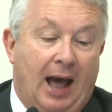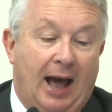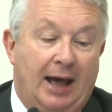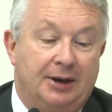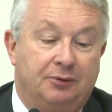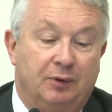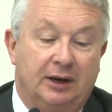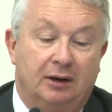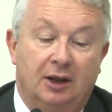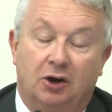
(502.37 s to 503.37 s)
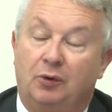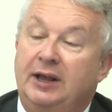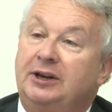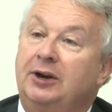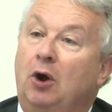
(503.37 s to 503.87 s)
and we'll
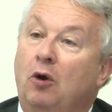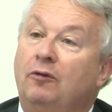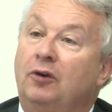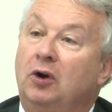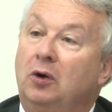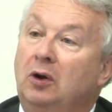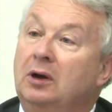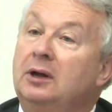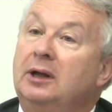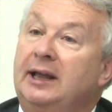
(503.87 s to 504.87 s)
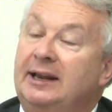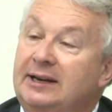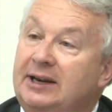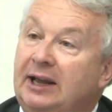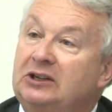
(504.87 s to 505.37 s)
create an overall
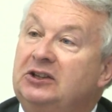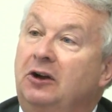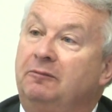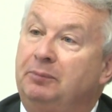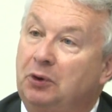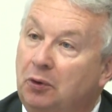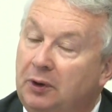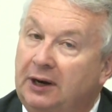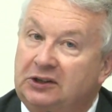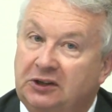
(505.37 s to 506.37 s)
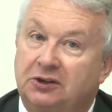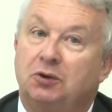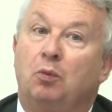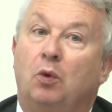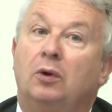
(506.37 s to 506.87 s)
index of progress
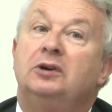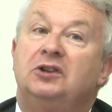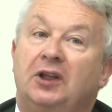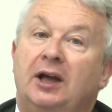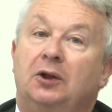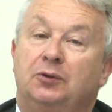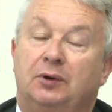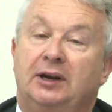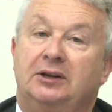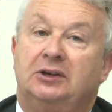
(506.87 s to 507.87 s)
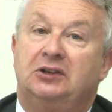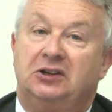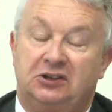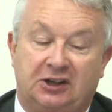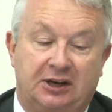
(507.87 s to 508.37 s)
towards the health-related
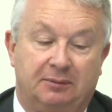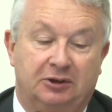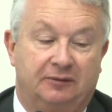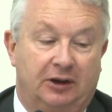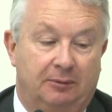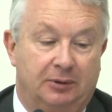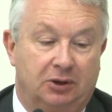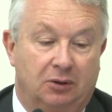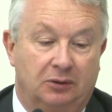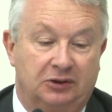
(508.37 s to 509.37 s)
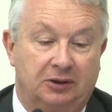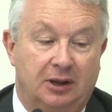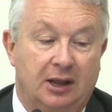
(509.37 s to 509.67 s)
Sustainable Development Goals.